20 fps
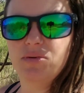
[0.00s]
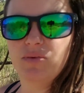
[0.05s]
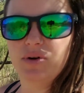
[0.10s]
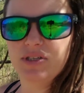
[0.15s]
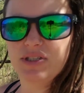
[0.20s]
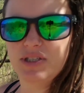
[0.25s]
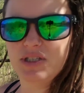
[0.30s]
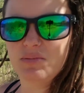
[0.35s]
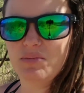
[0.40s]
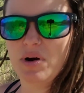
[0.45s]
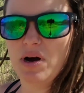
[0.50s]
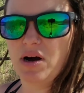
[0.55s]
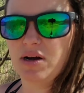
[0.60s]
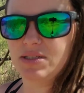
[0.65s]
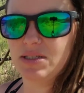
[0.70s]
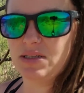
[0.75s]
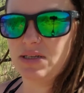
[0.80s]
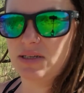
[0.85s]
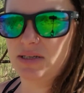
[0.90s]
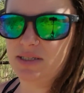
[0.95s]
was
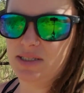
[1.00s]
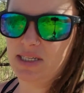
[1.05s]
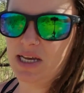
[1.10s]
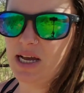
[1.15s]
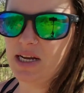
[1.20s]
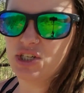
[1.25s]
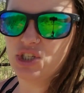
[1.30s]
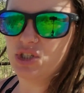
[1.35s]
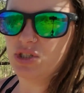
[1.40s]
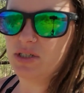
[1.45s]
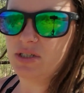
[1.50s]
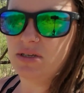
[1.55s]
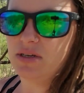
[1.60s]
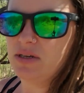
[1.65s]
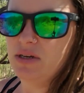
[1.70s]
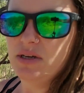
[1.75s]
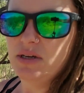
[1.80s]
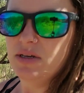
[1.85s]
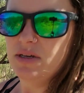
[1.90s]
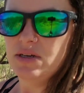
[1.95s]
deposited. It's actually
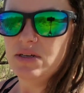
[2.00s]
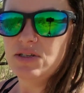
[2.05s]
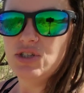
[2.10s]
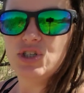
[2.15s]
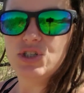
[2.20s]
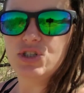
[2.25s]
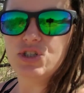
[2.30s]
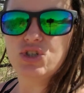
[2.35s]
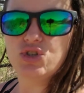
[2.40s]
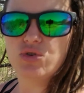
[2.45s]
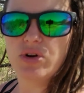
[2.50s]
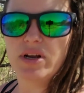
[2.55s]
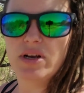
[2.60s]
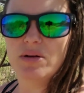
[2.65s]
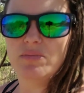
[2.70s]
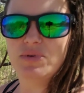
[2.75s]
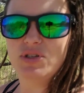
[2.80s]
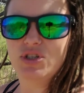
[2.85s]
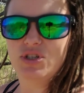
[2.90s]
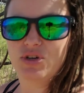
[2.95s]
just straight
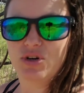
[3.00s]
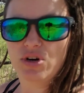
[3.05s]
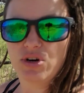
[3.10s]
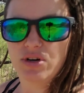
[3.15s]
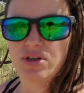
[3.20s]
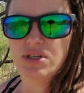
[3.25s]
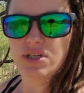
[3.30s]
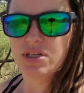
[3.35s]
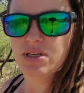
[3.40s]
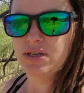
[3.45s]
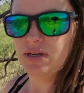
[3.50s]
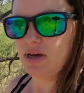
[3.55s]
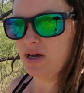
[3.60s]
up dirt.